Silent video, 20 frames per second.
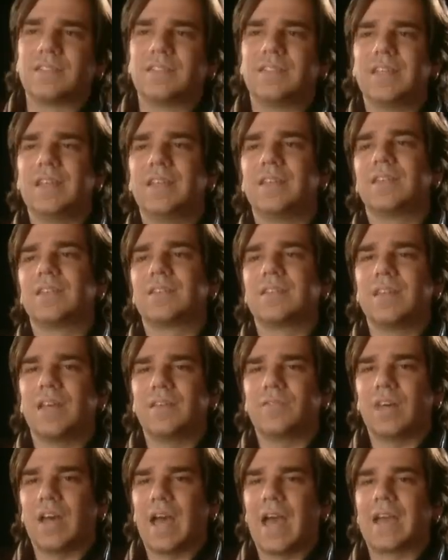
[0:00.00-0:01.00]
Dean had
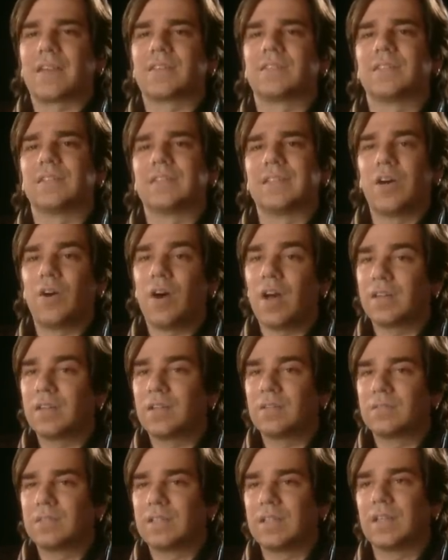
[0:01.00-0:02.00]
never acted. Now, I
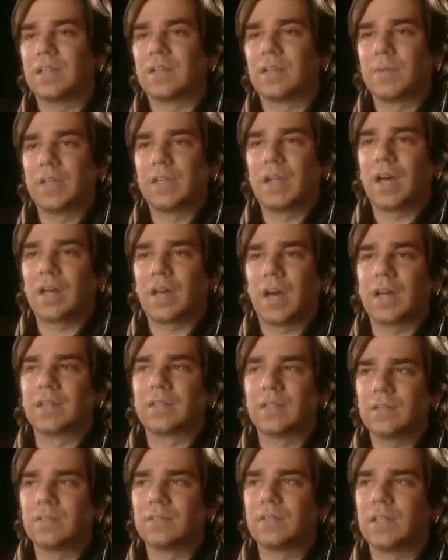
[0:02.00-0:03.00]
know Dean. I mean, I'd
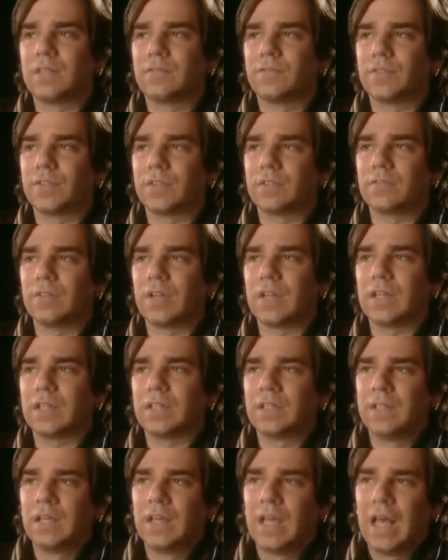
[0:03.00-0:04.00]
known Dean for
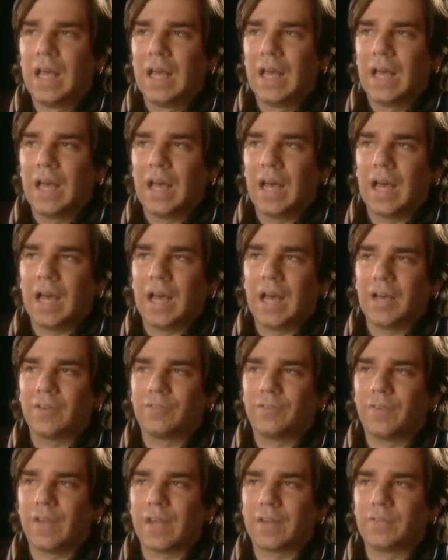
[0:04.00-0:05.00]
a
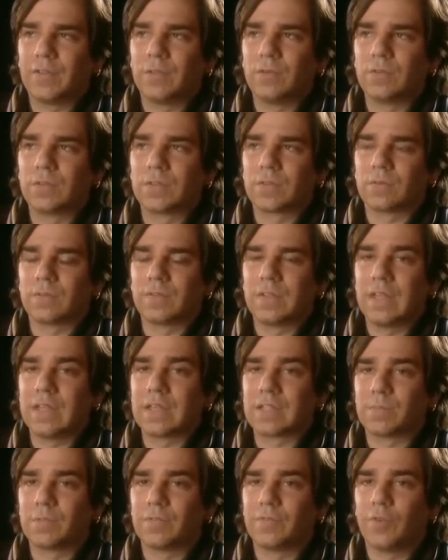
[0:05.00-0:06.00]
fair few sort of
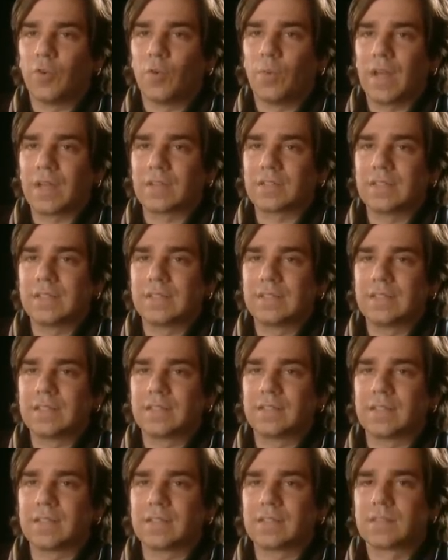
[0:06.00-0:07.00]
years before we actually
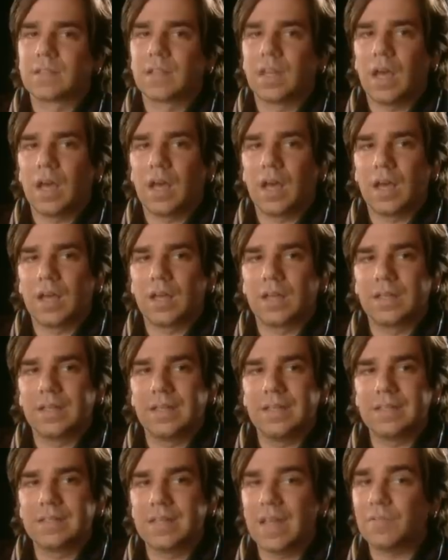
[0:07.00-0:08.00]
did this.
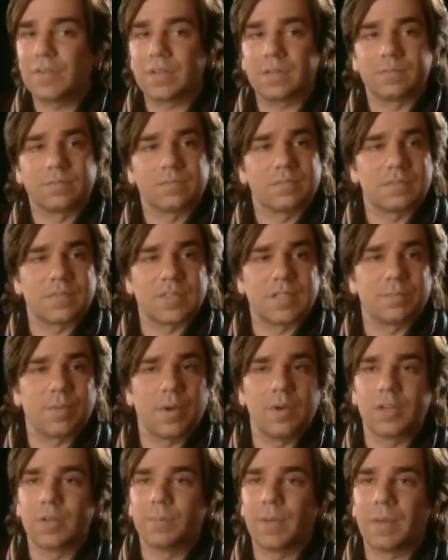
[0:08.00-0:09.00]
He never
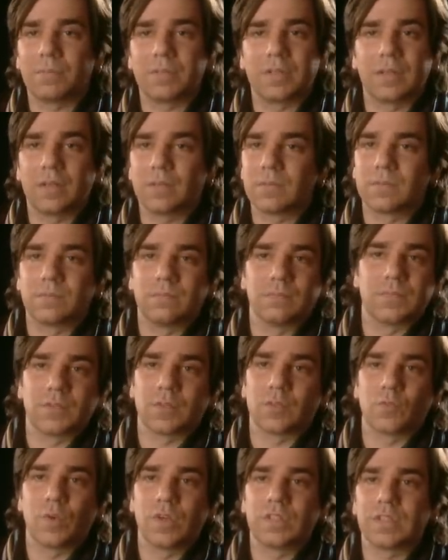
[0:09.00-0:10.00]
spoke about,
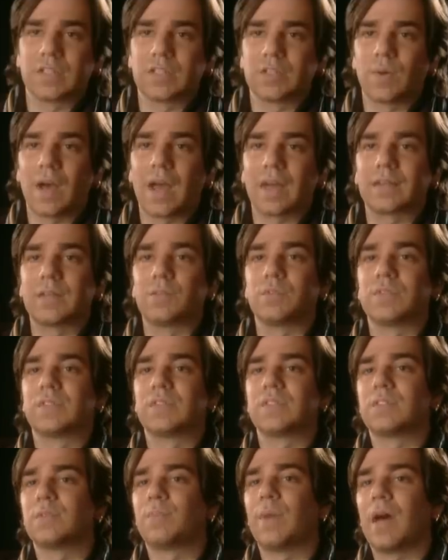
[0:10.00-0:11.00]
sort of wishing to act. It was
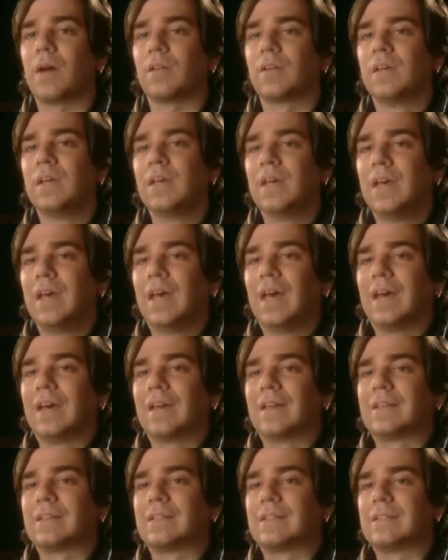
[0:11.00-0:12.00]
just about
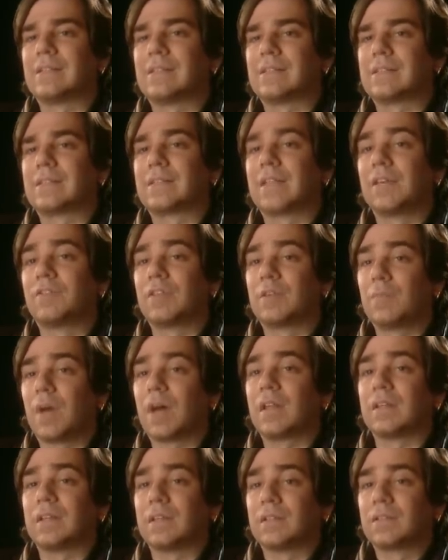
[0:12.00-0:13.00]
saving
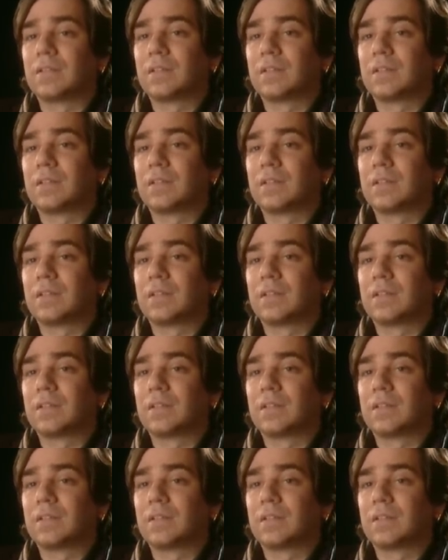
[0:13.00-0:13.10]
money.